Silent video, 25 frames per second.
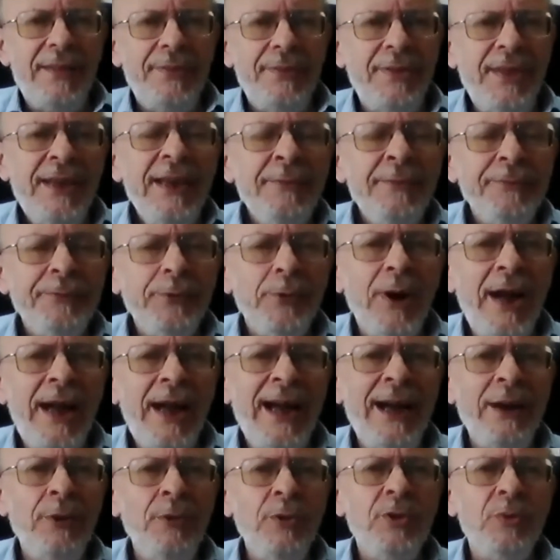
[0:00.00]
Therefore,
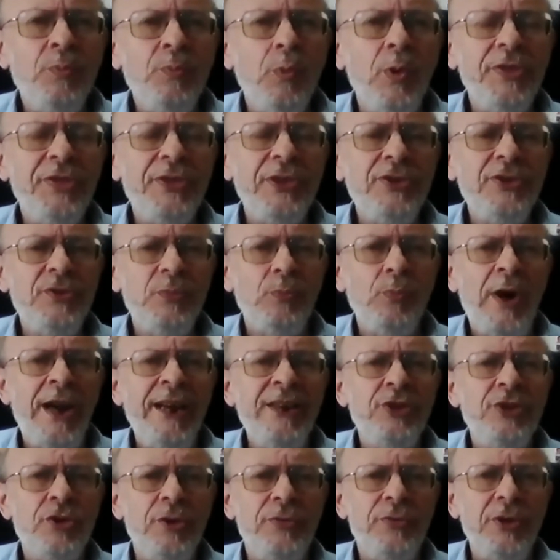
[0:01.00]

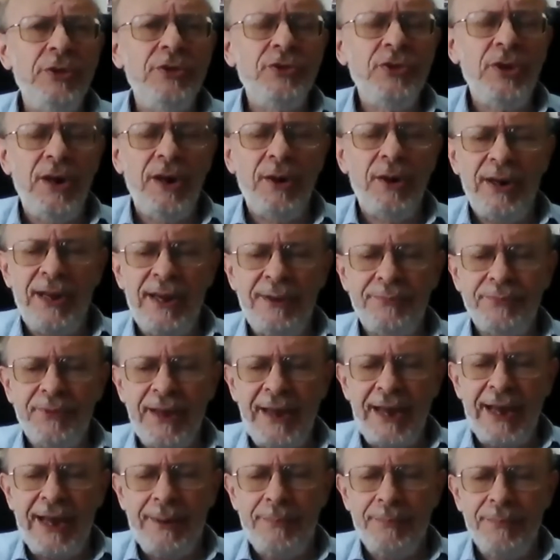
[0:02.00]
why should the Torah have
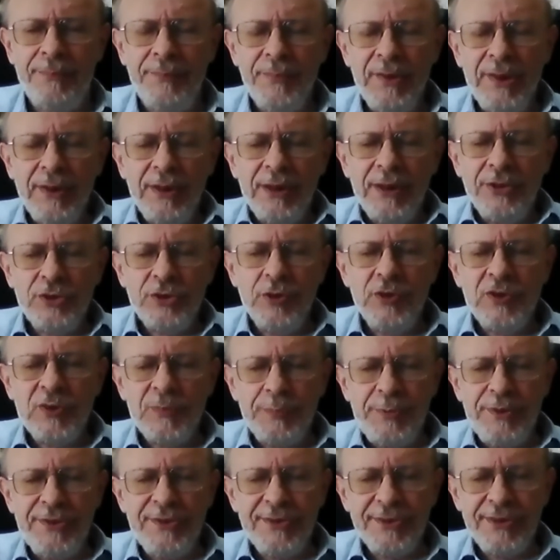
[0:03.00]
come to
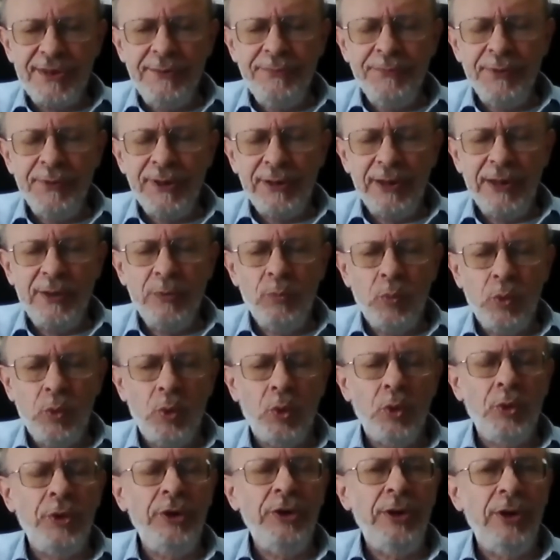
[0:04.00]
specifically
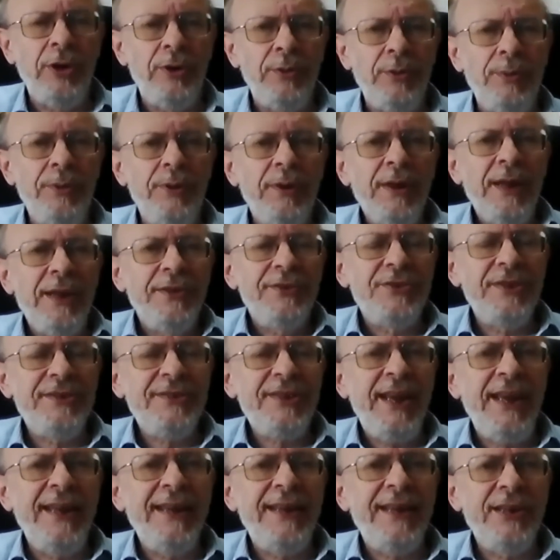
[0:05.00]
warn you to
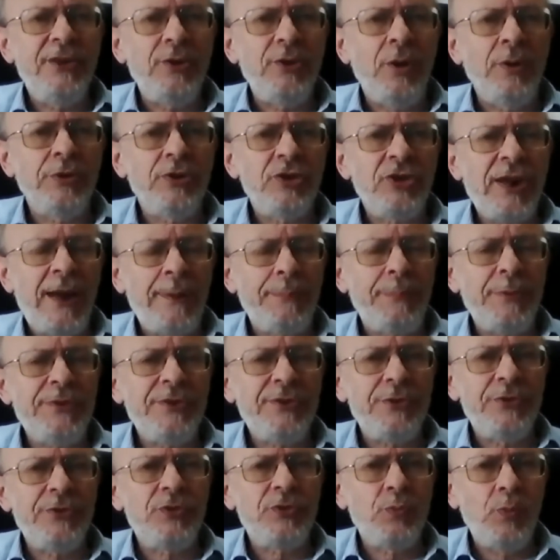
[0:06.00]
take it on
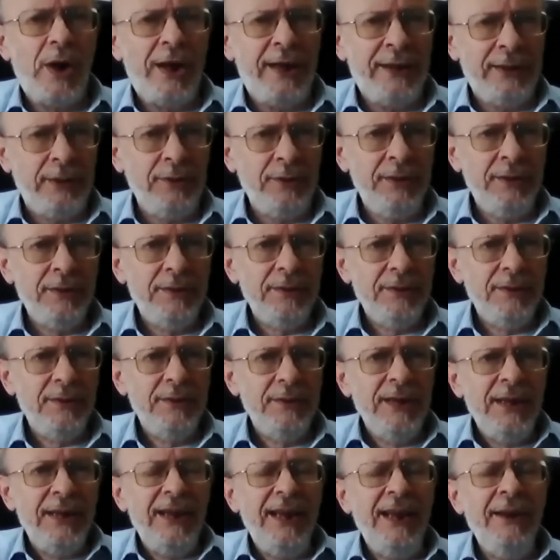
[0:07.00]
Shabbos as well,
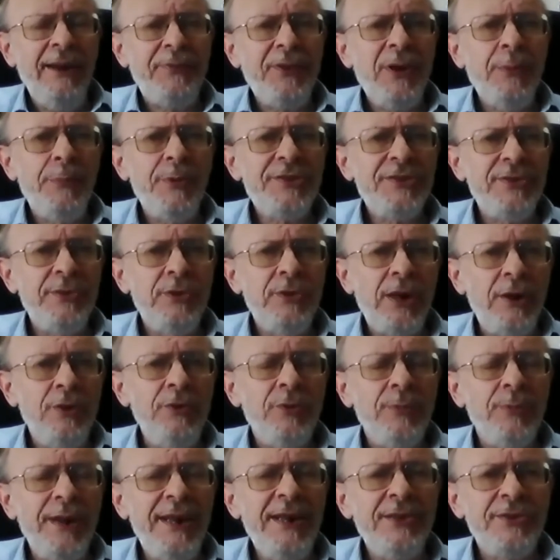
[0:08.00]
if there was
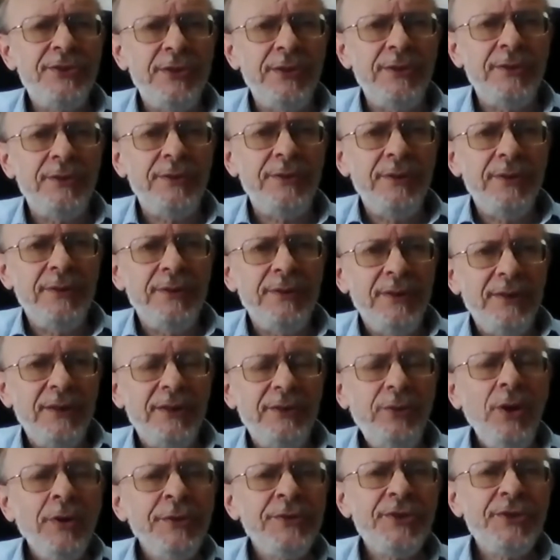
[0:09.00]
no reason
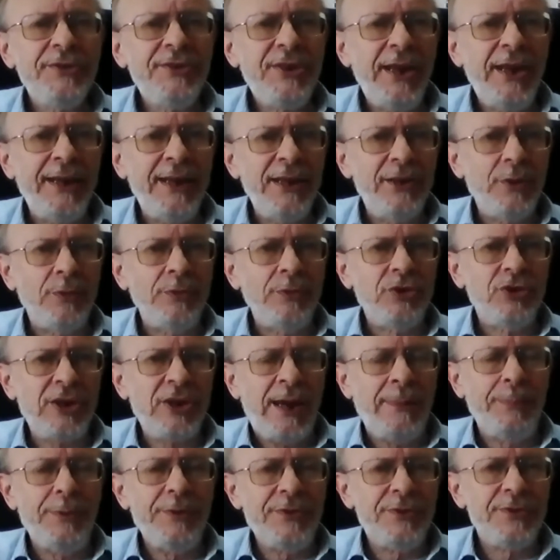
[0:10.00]
not to take it on
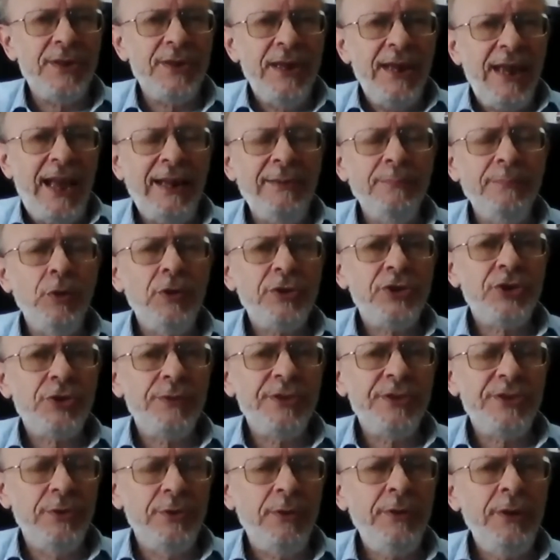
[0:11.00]
Shabbos? And
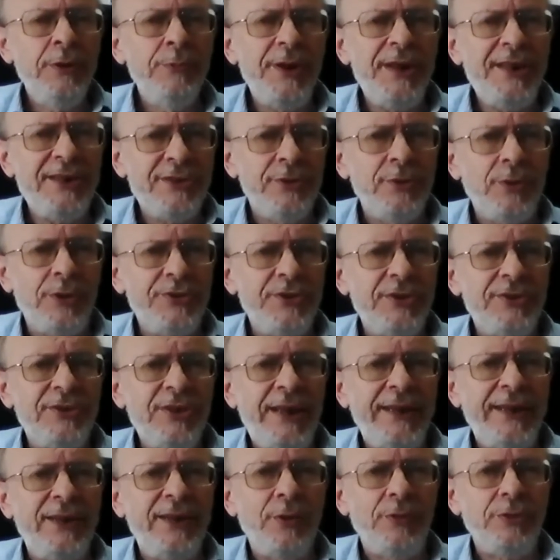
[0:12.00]
muktzah is not a reason not to
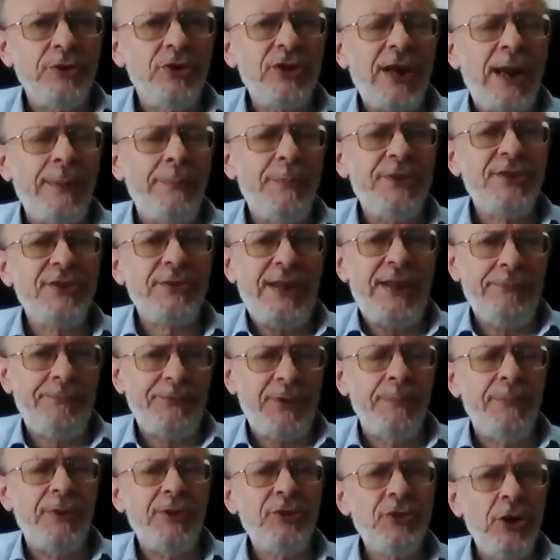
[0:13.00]
take it on Shabbos
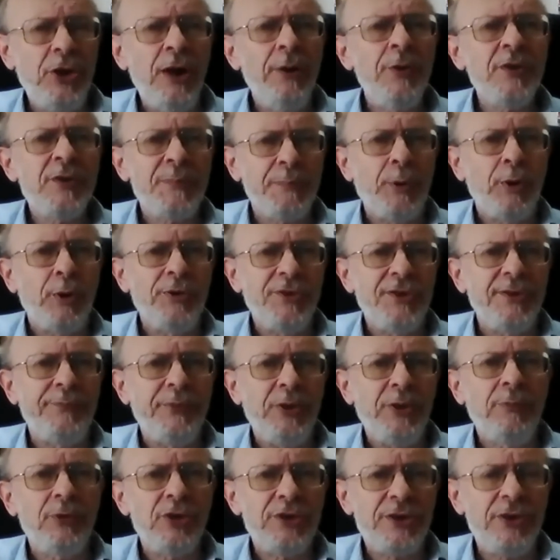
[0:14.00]
from the Torah's point of
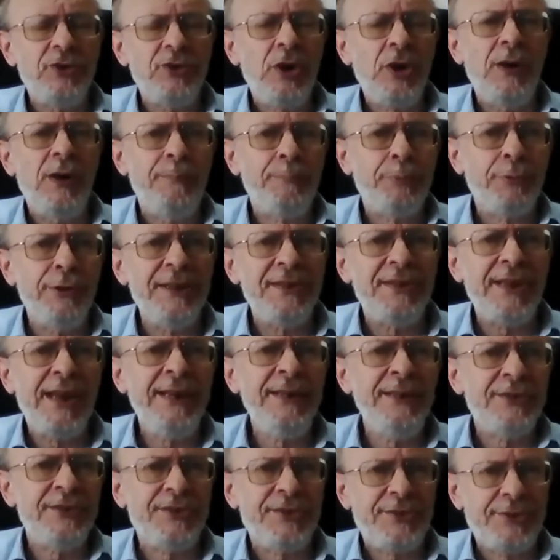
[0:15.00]
view, because the Torah
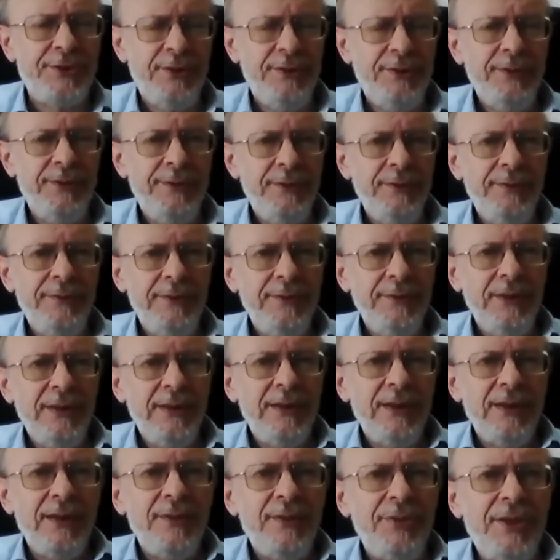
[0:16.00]
predates
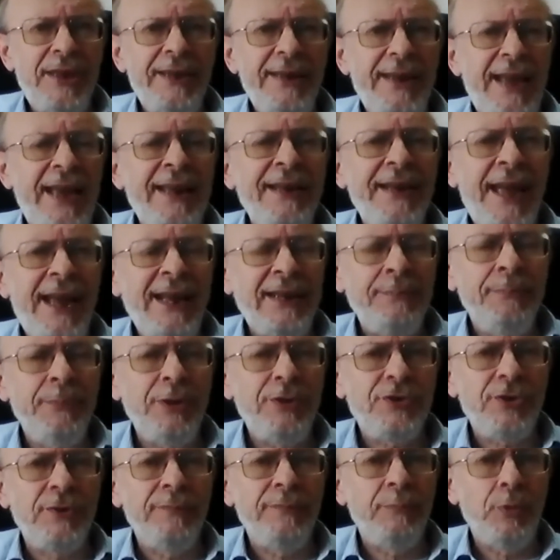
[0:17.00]
the
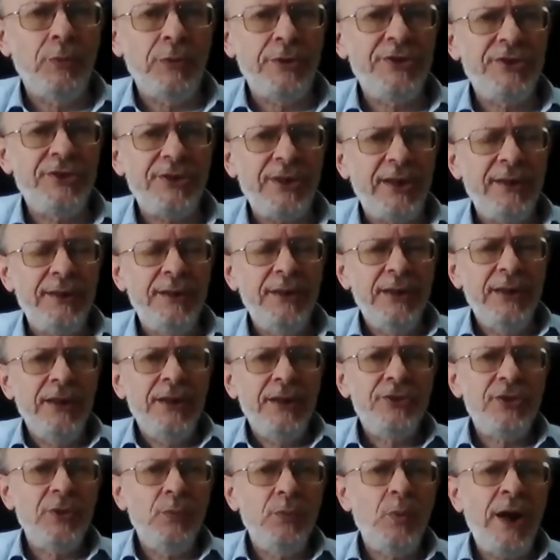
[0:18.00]
enactment of muktzah.
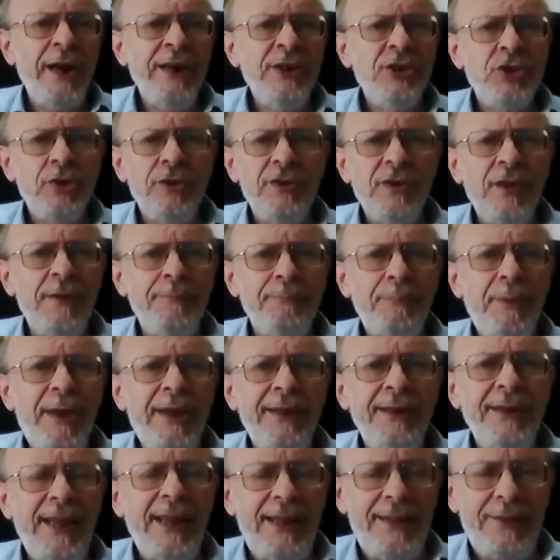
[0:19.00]
So why should
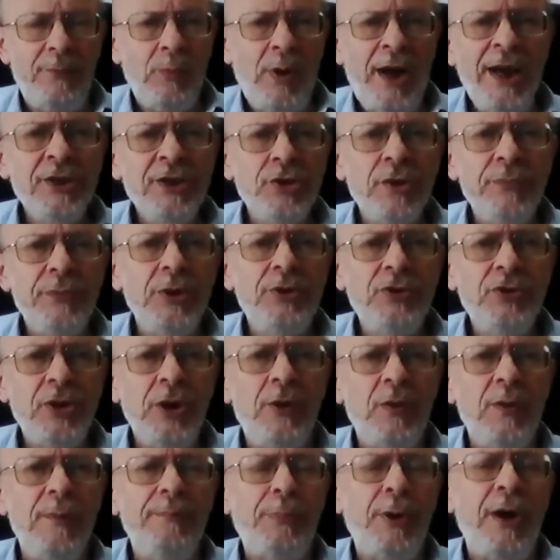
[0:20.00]
the
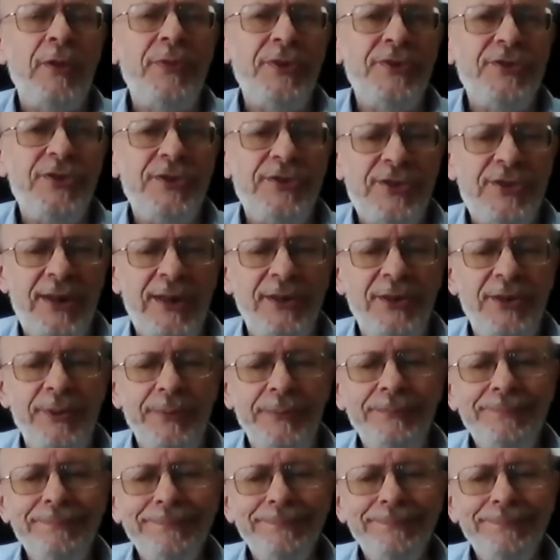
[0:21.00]
Torah bother to tell you?